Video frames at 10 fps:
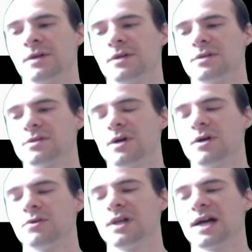So how
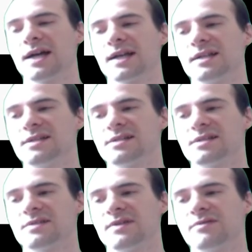likely is
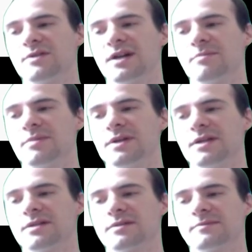it that we are
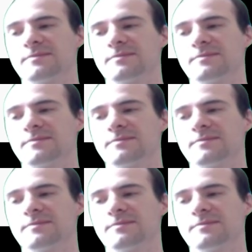beat?